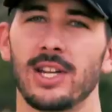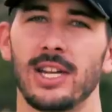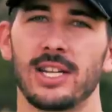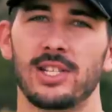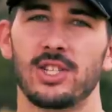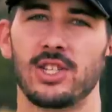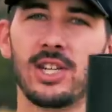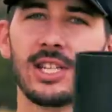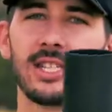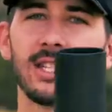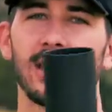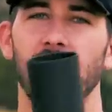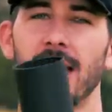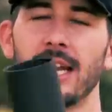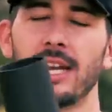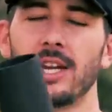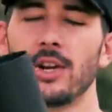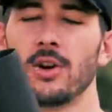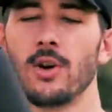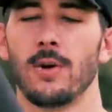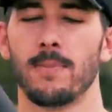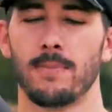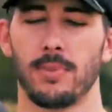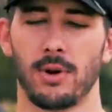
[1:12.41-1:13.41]
It's just like
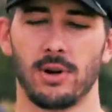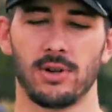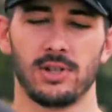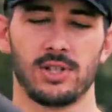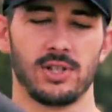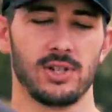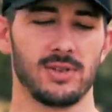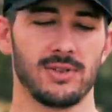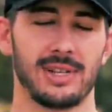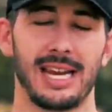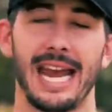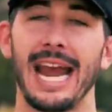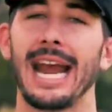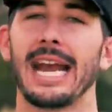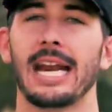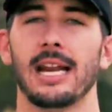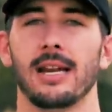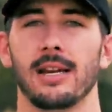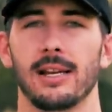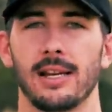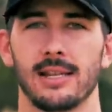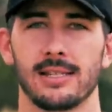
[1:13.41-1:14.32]
your own personal cannon.